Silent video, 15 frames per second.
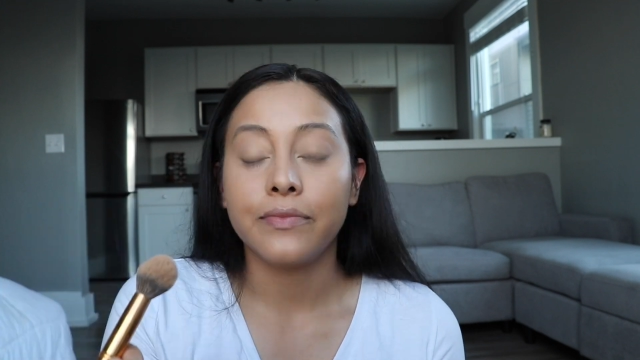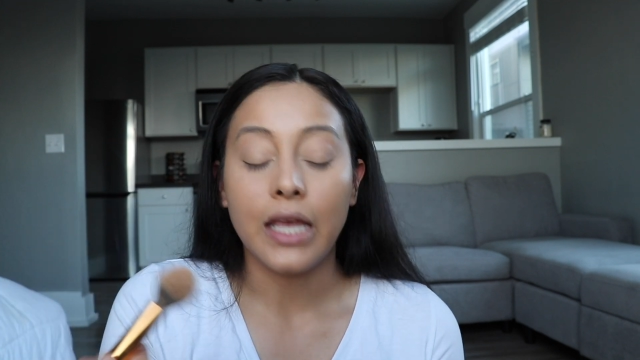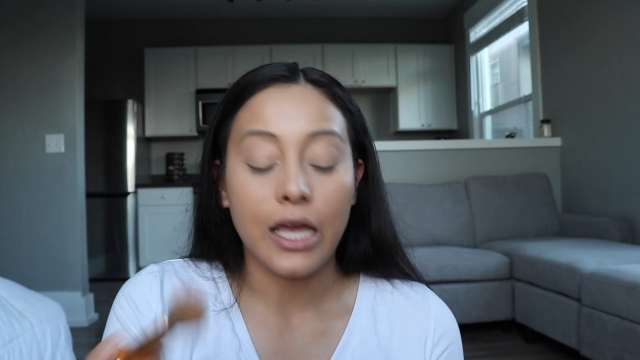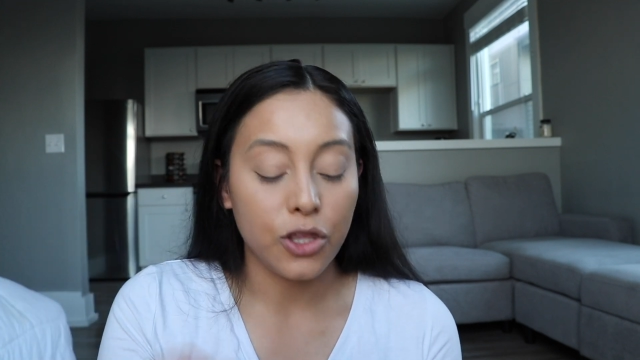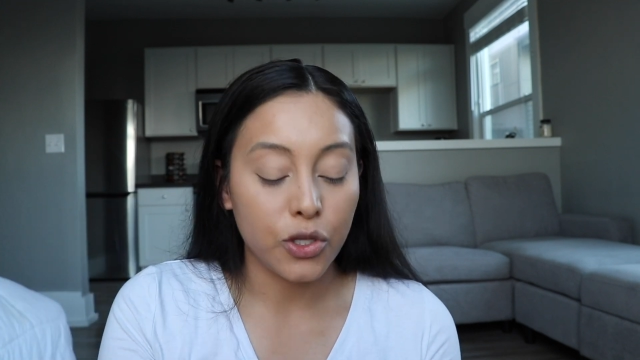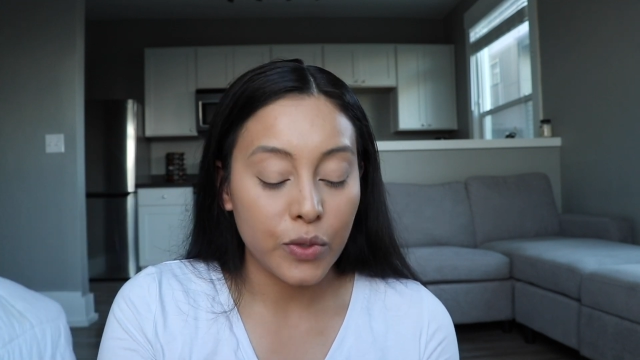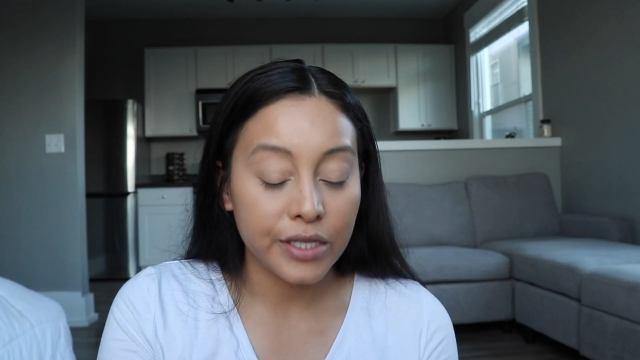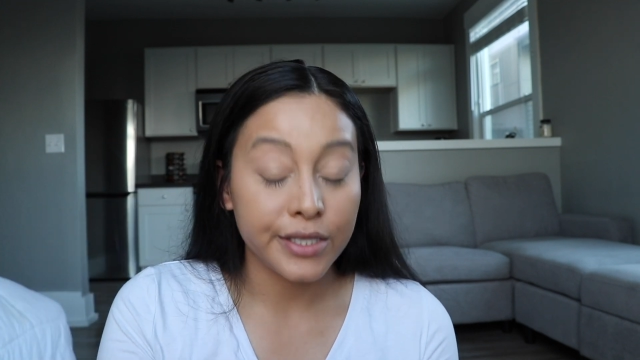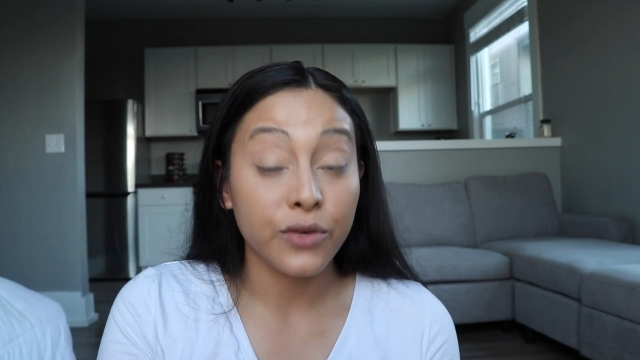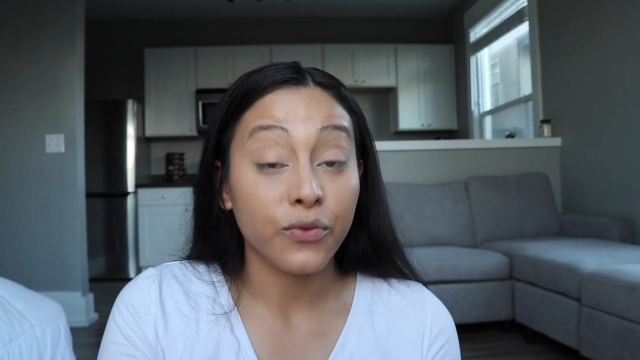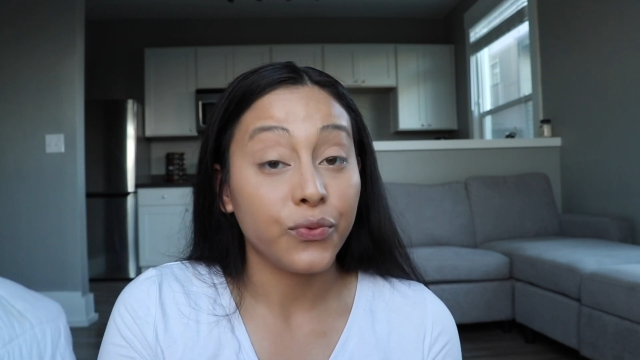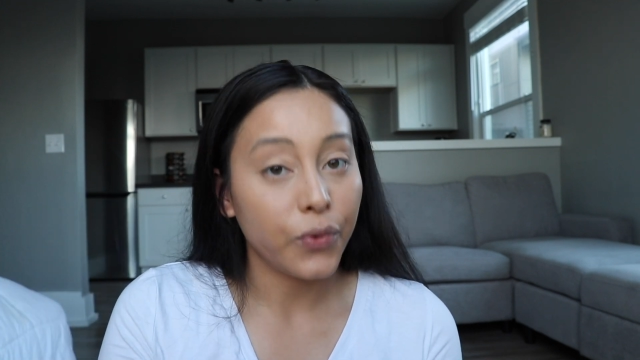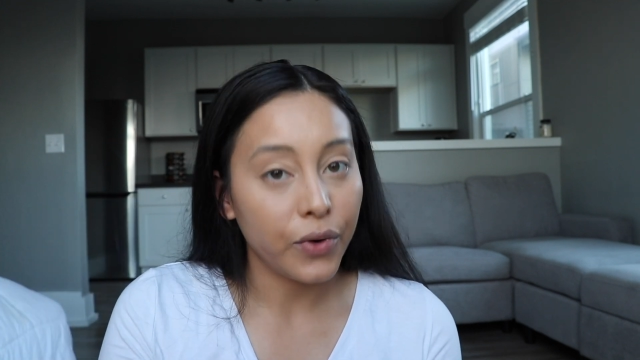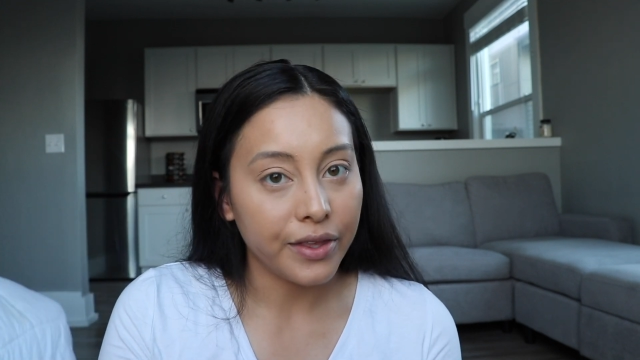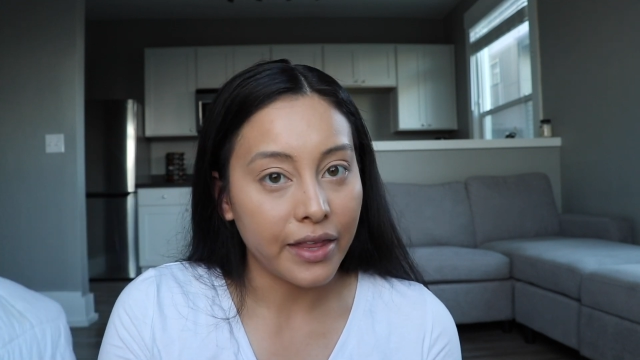And the reason
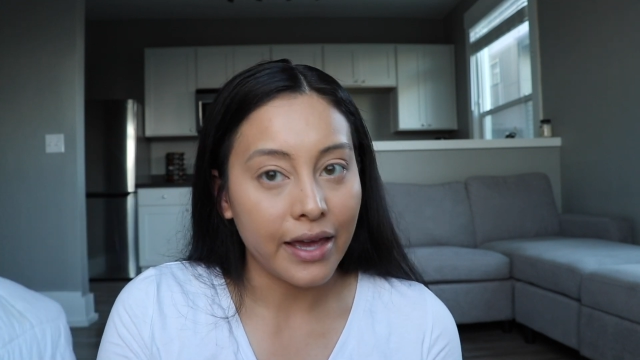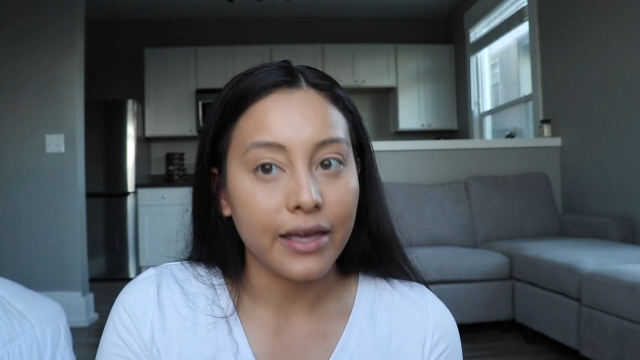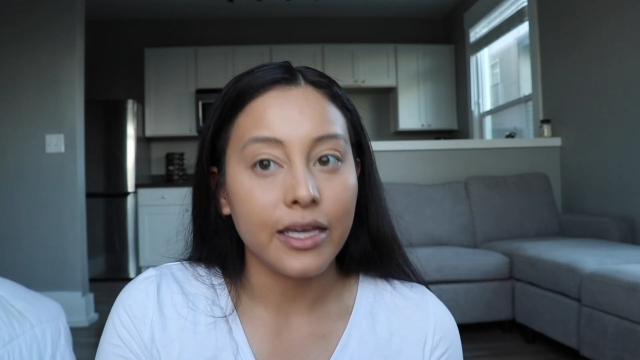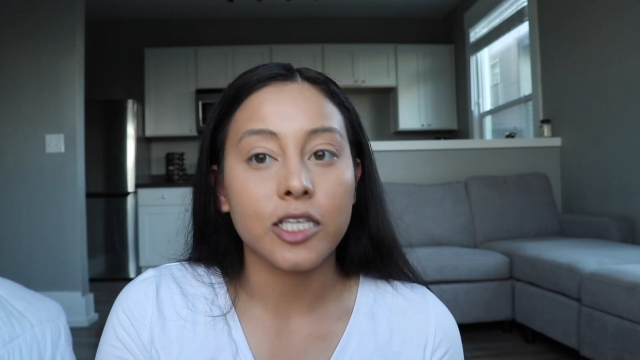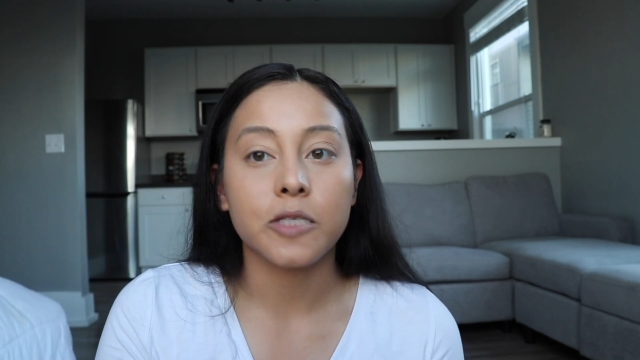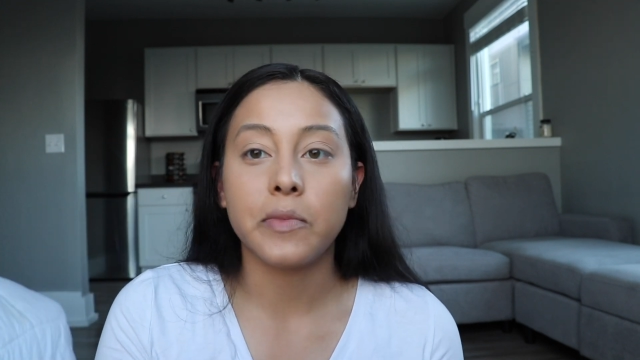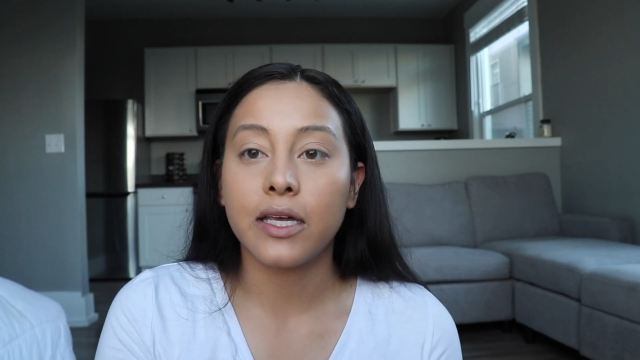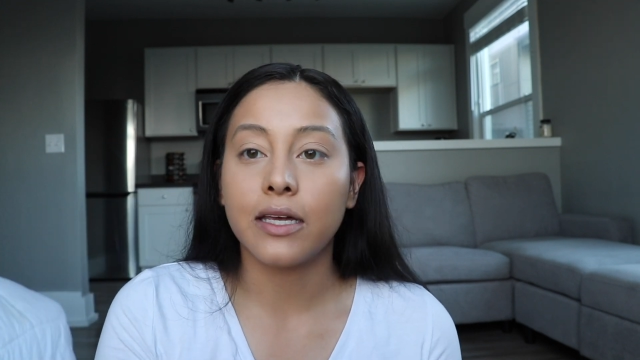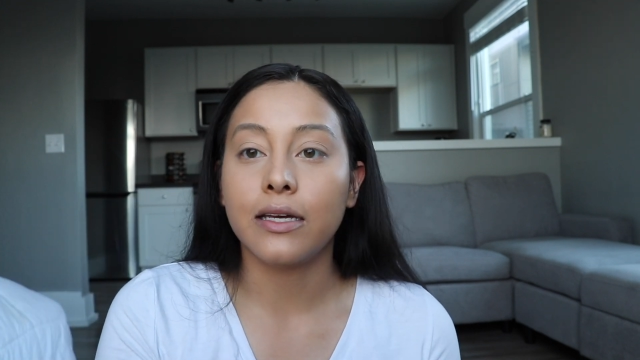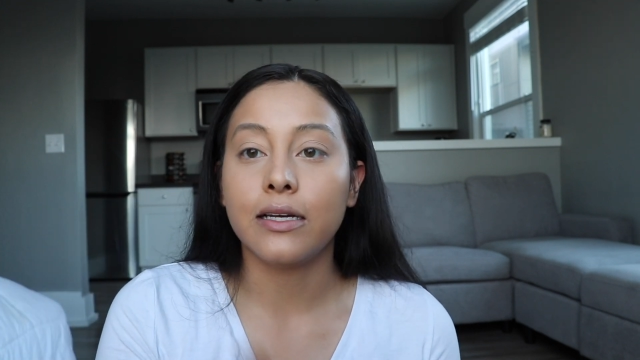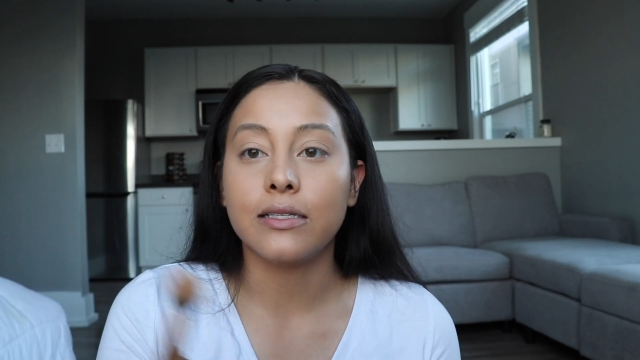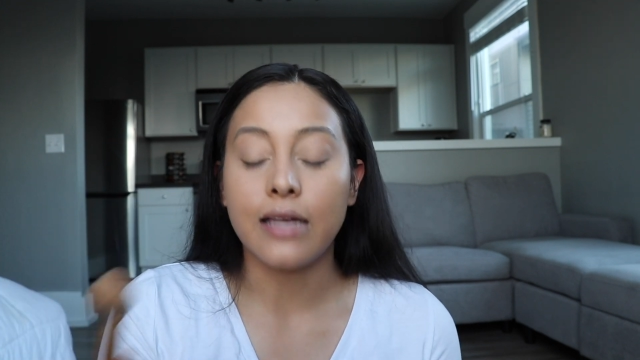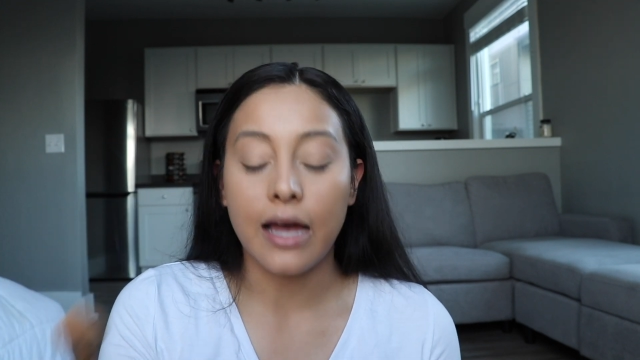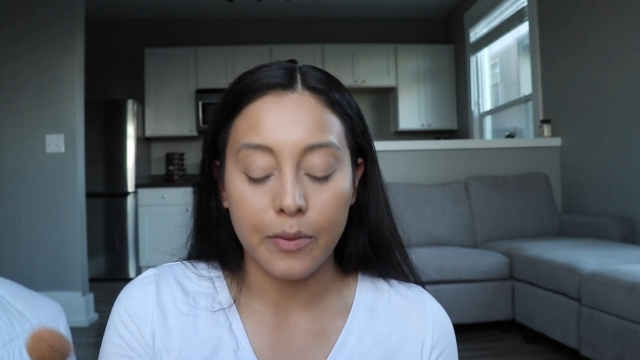for that is because